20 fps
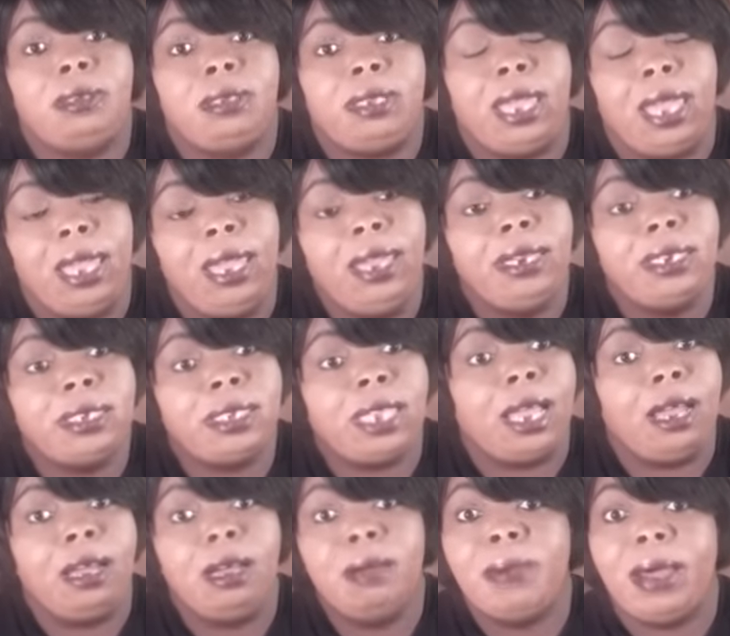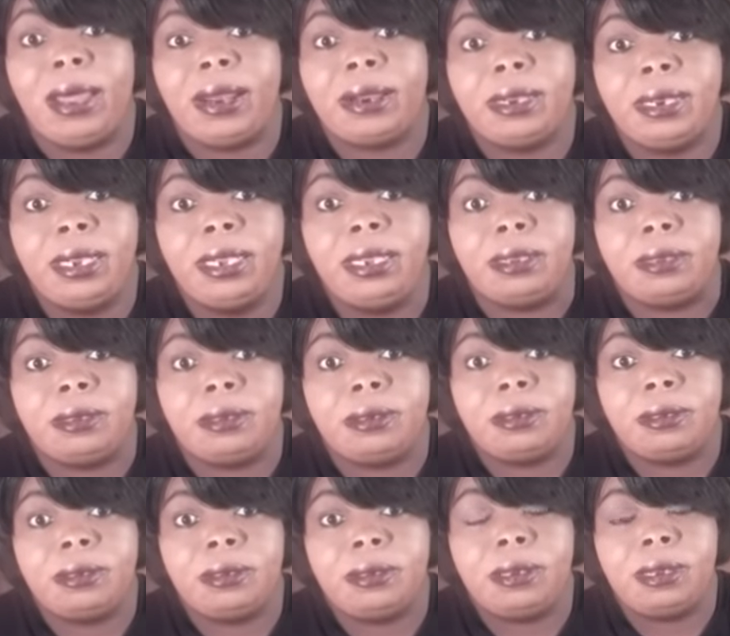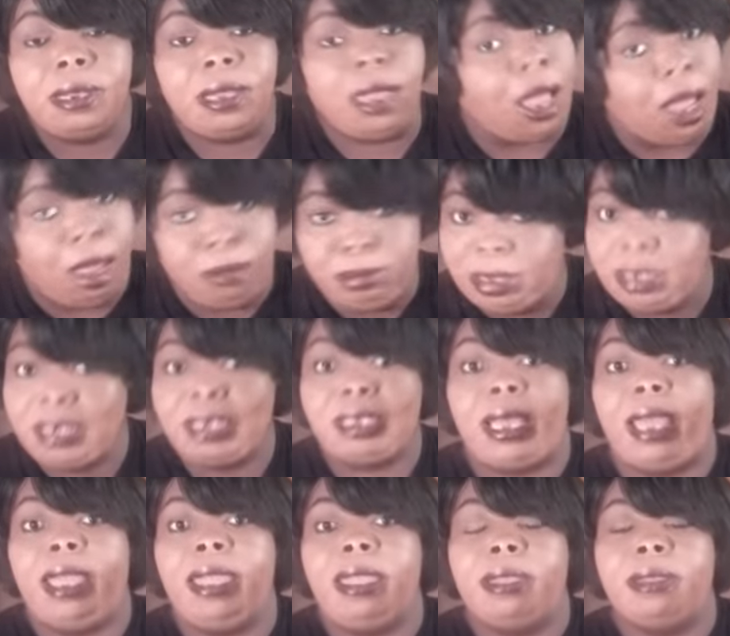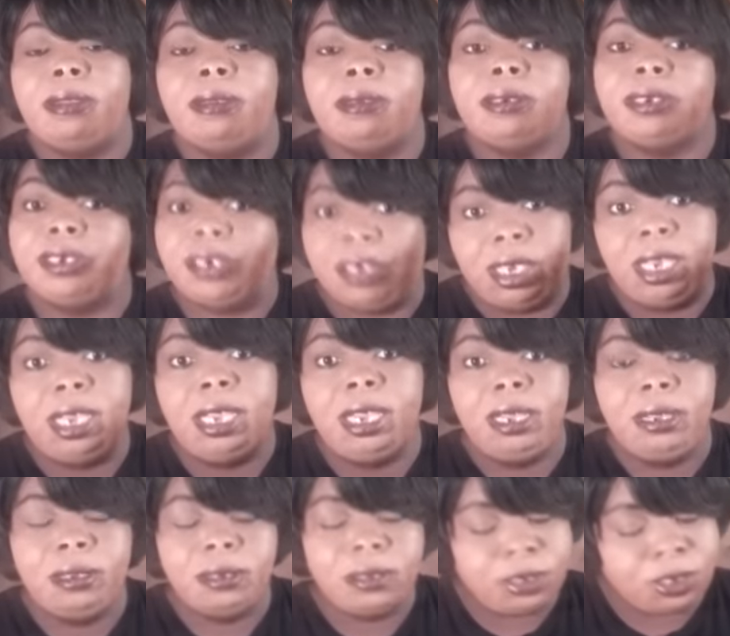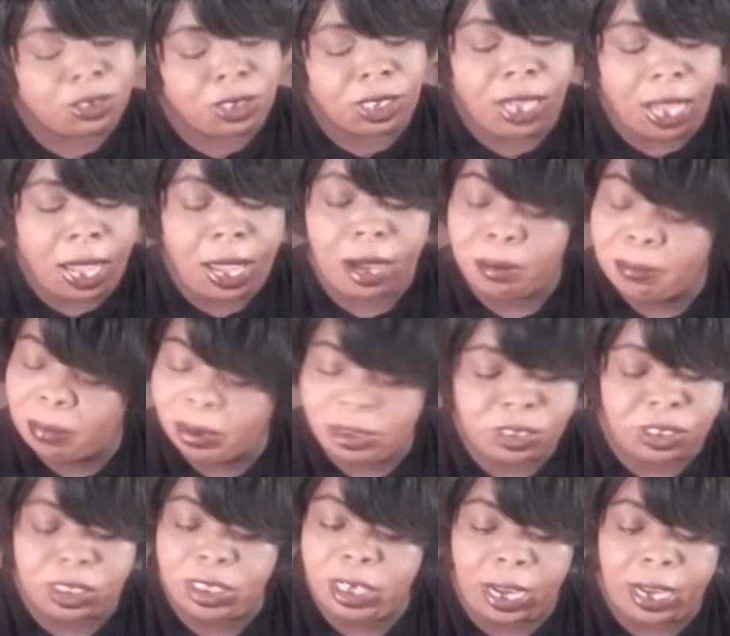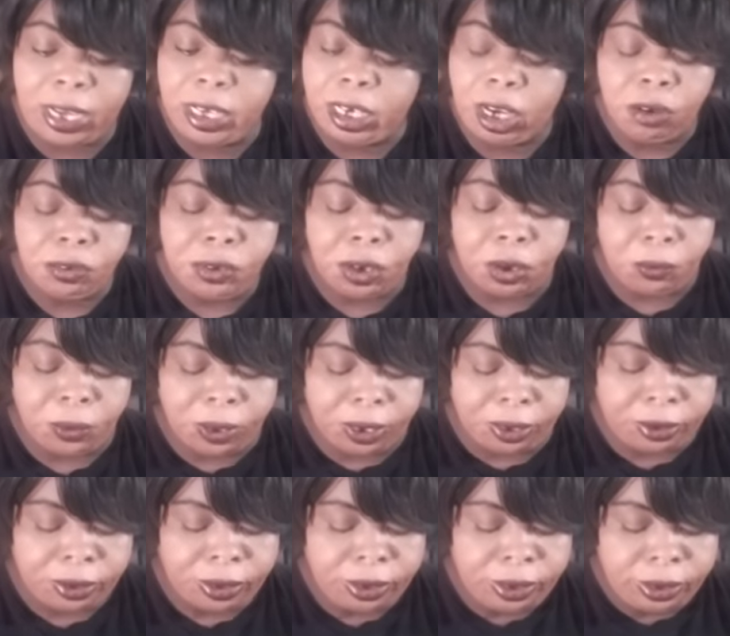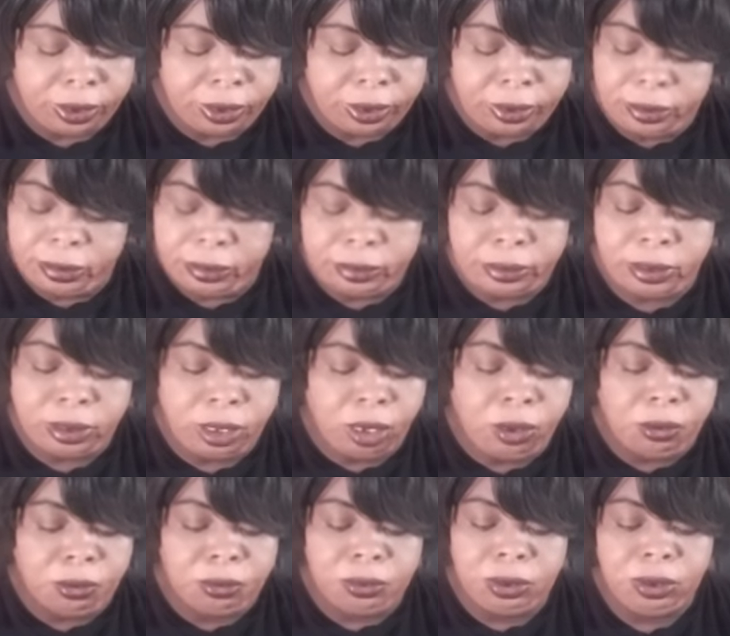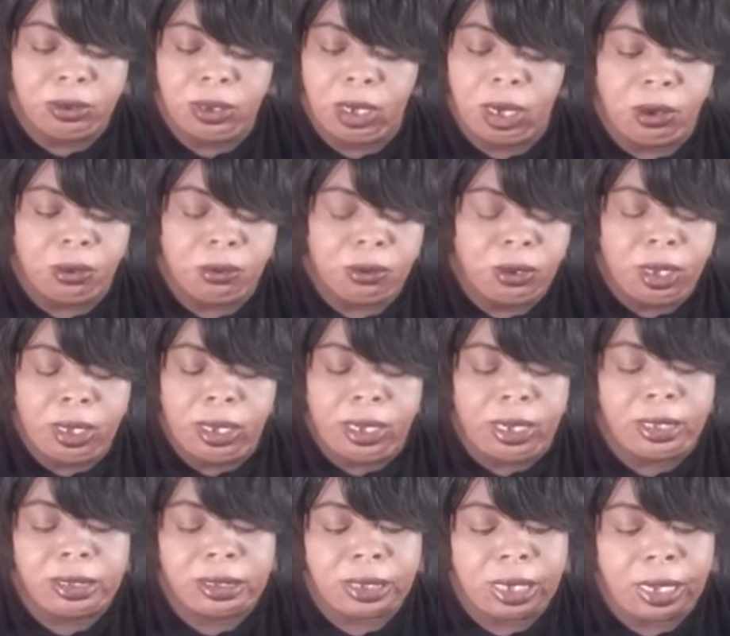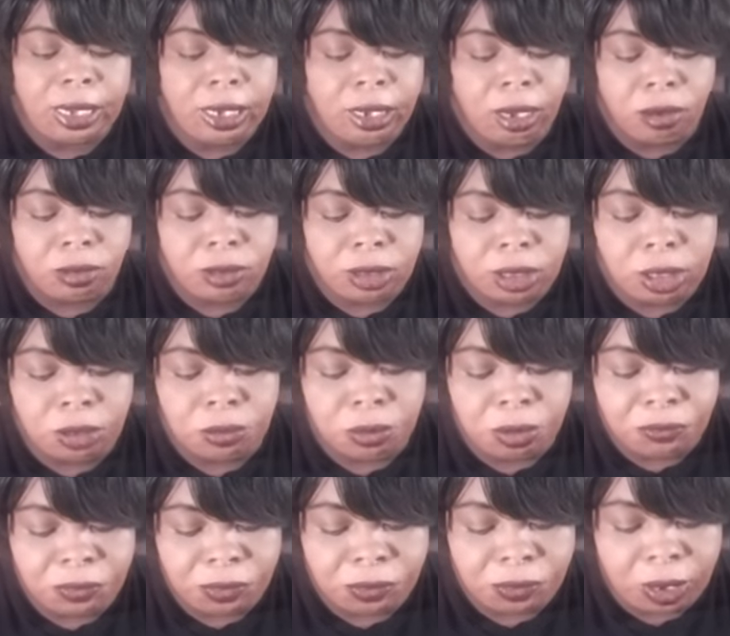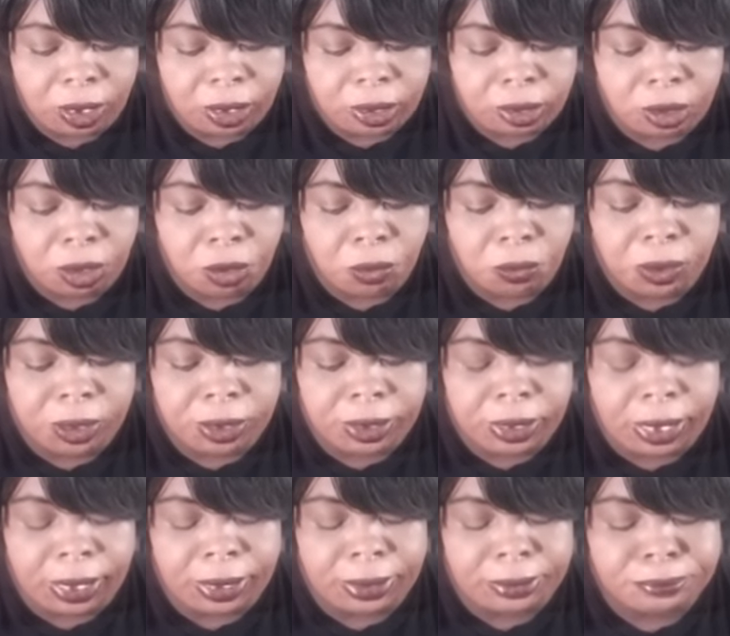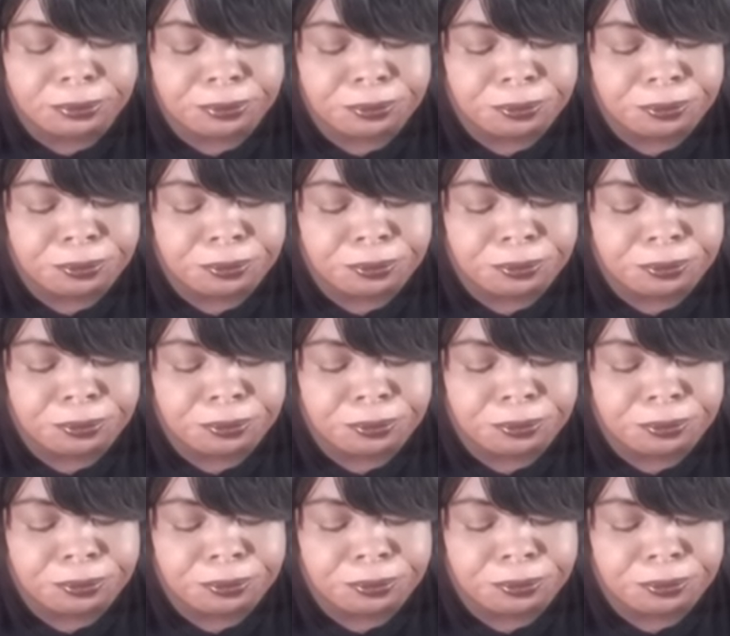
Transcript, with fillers: Candace got her by the clit. I'm just saying. She is. She got her, but she can't go nowhere. So, you know, he said he gonna deal with Veronica or whatnot.